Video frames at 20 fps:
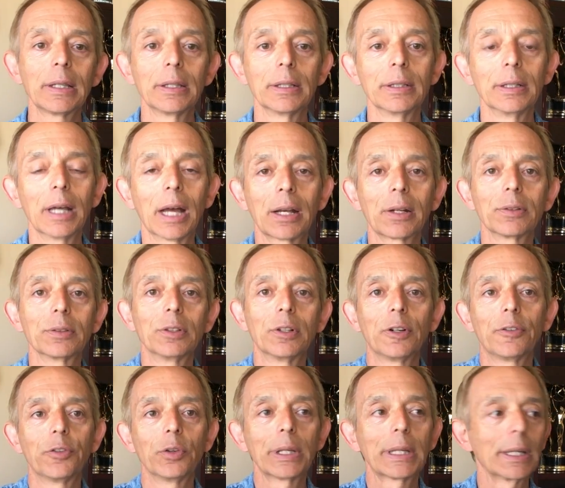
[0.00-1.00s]
that I don't know
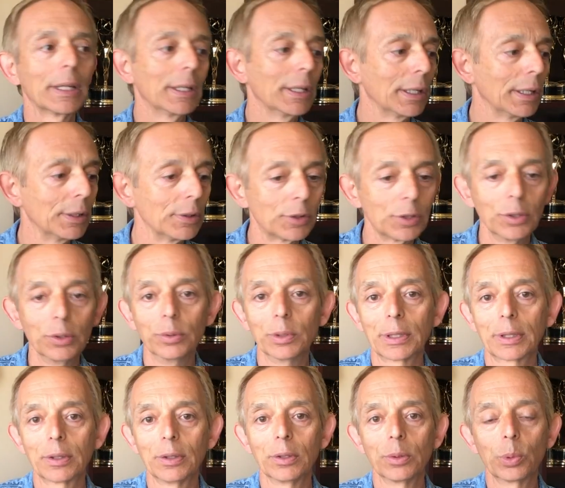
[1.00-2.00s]
if we can get into
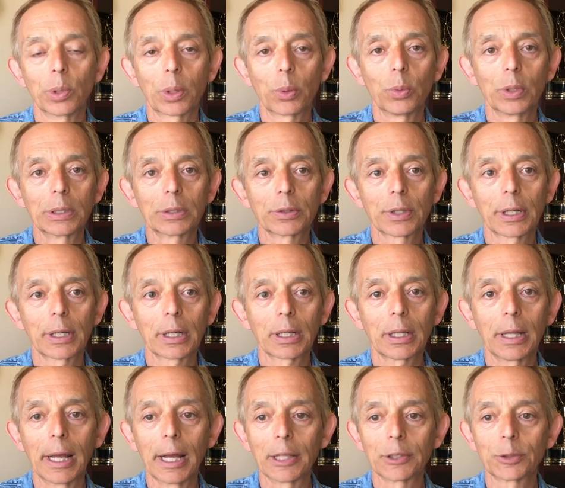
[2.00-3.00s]
with a 1 credit
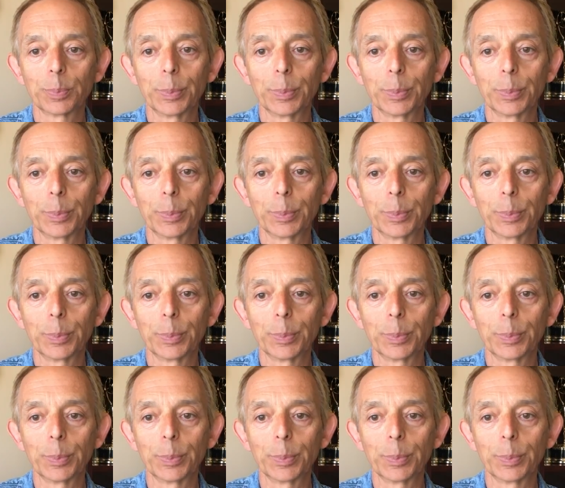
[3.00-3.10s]
class.